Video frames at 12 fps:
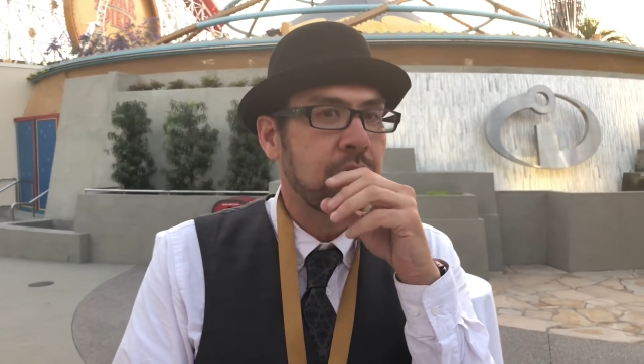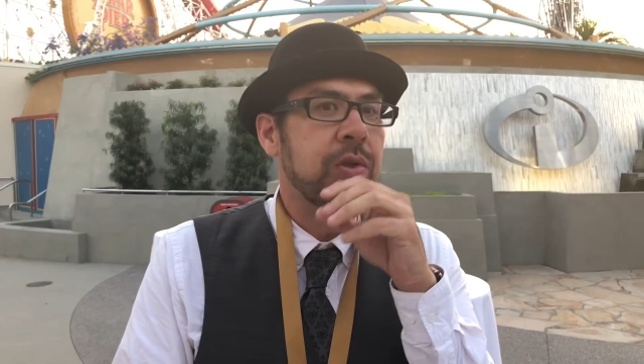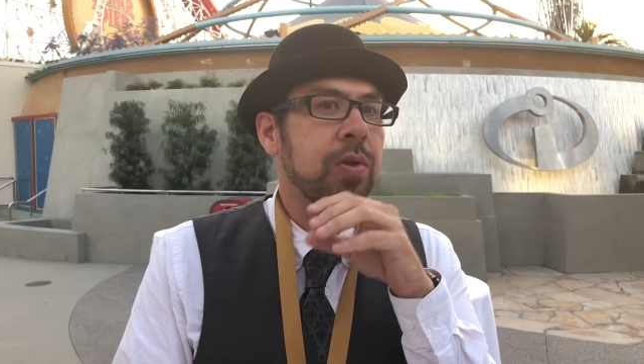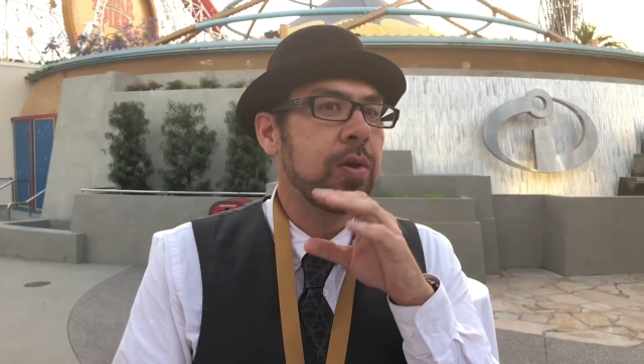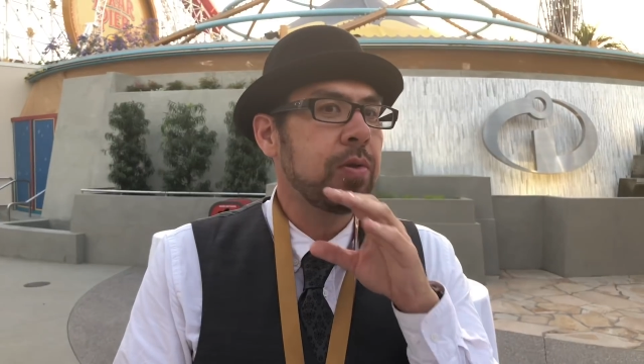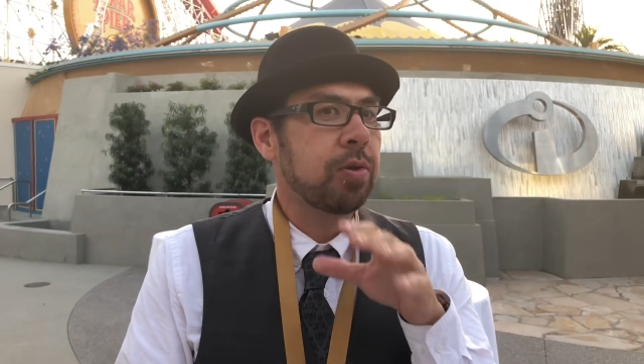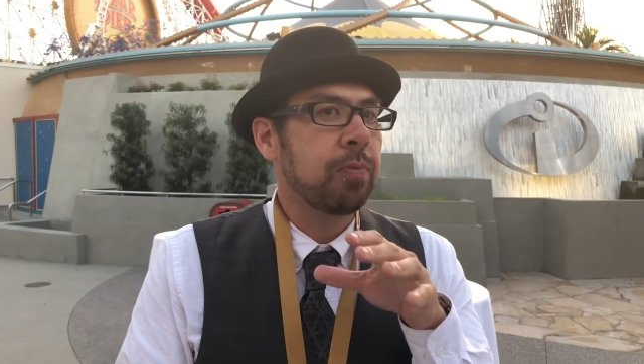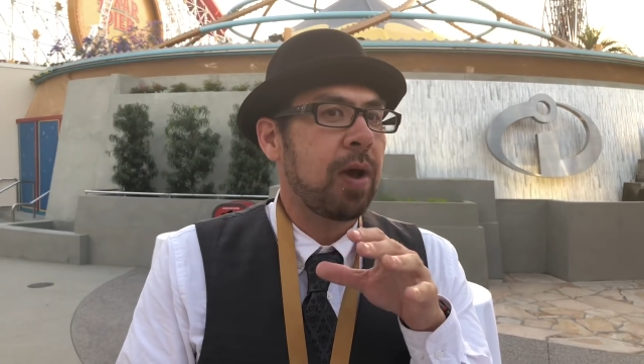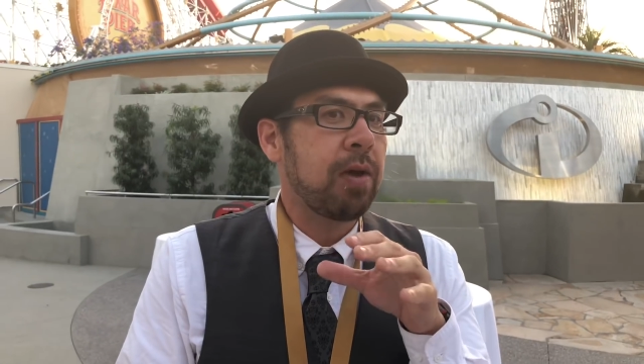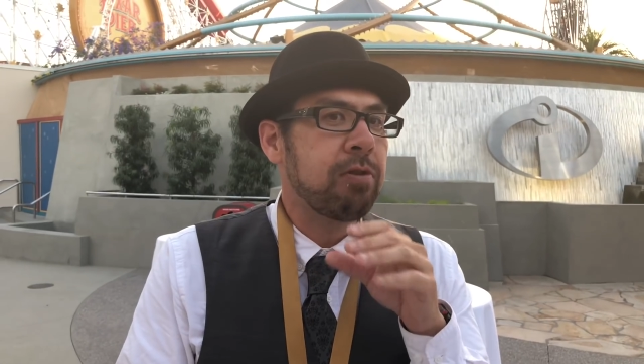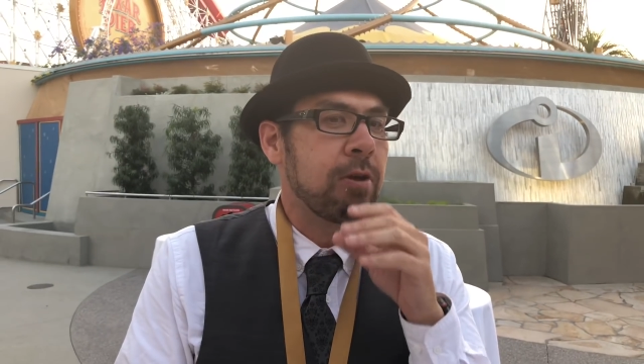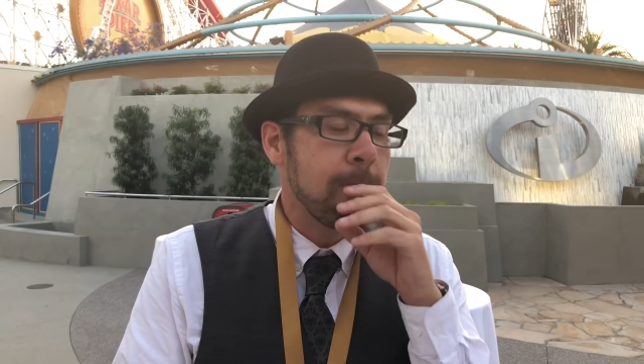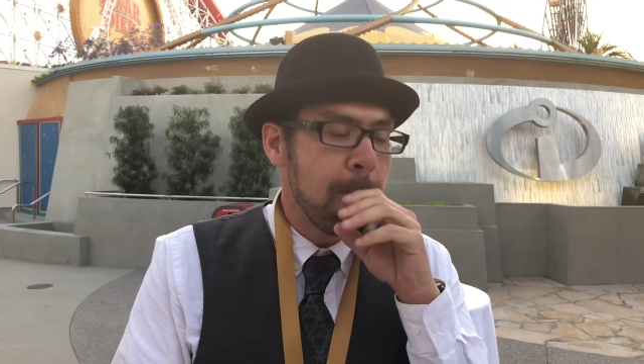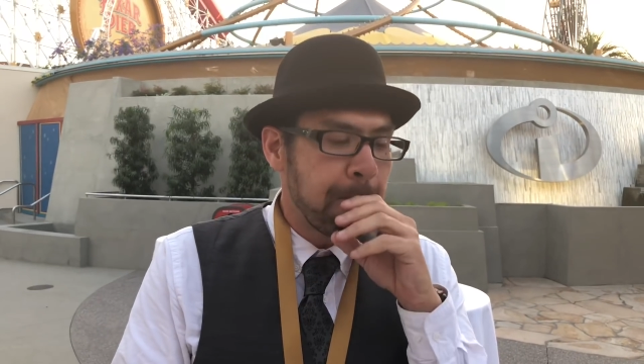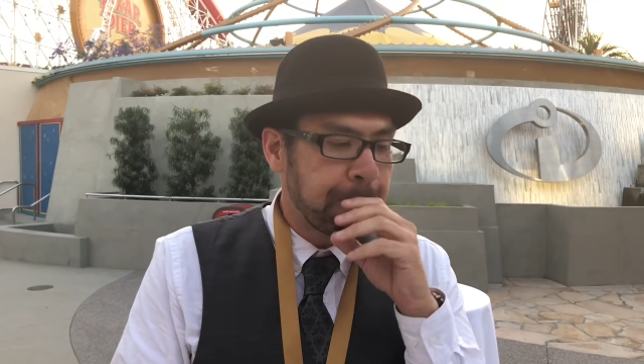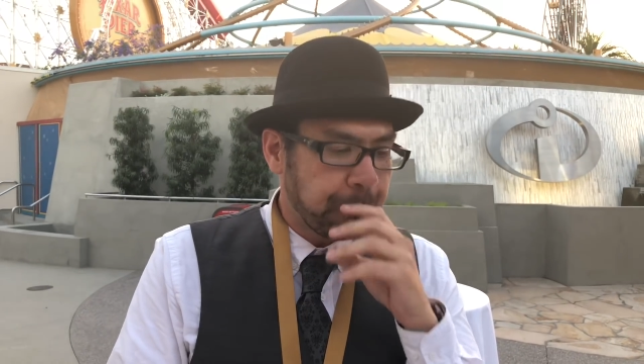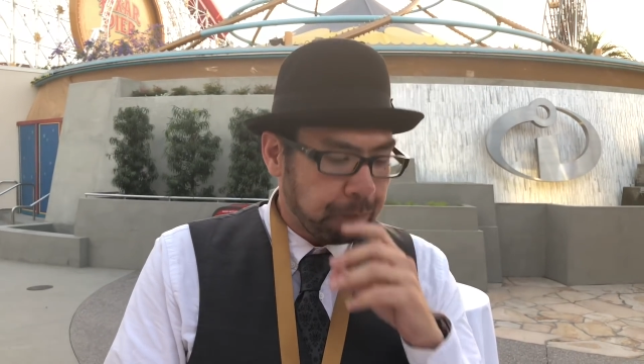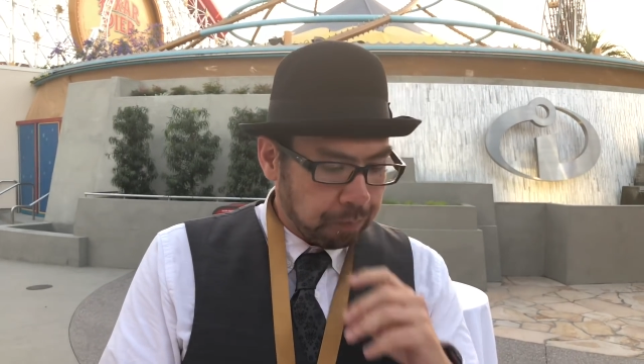is a little surprising.
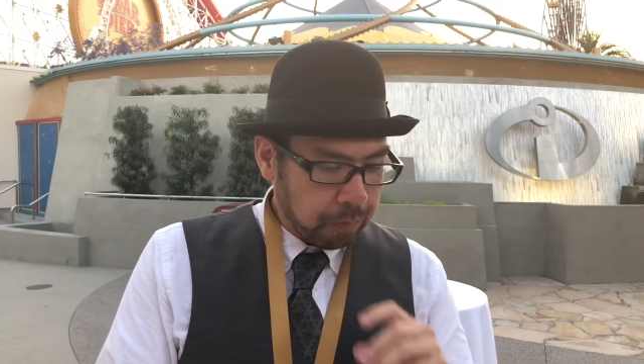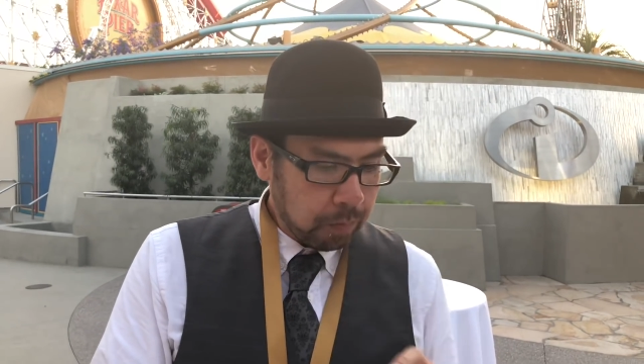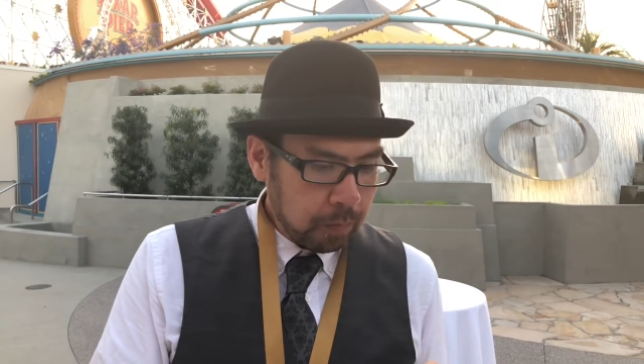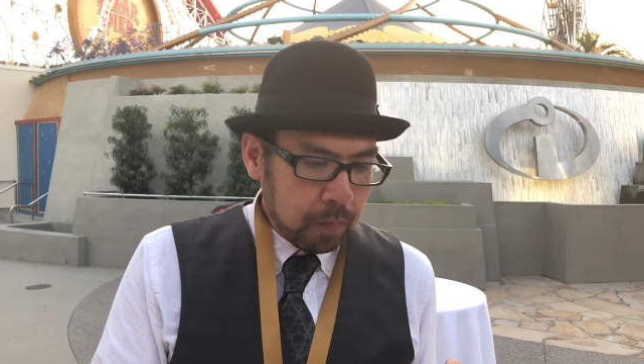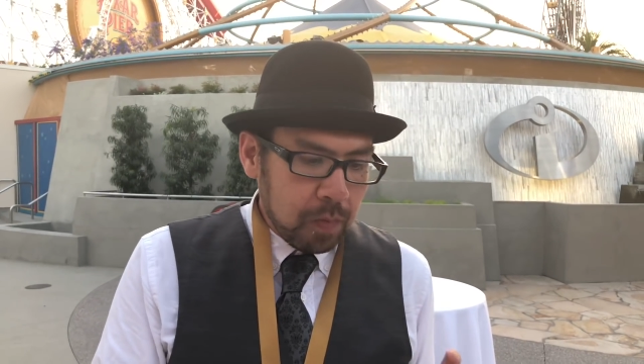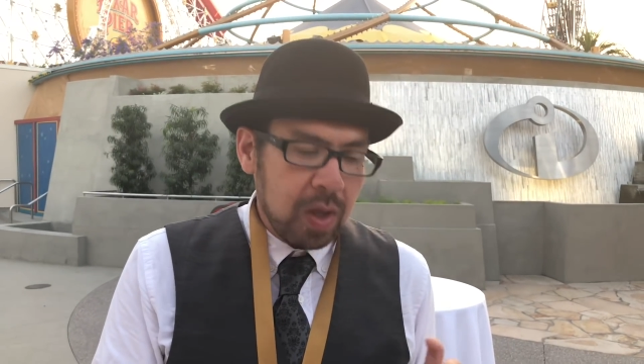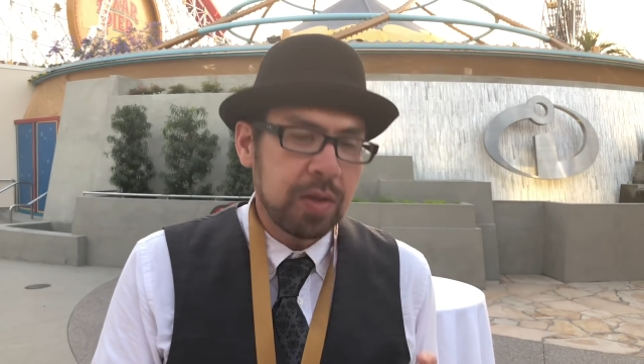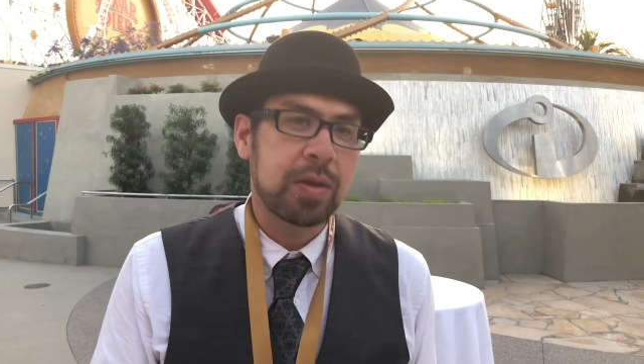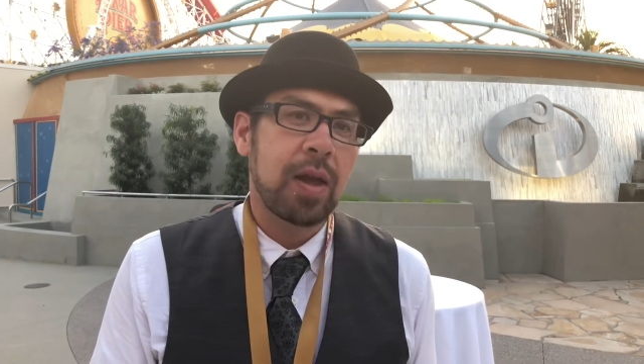It's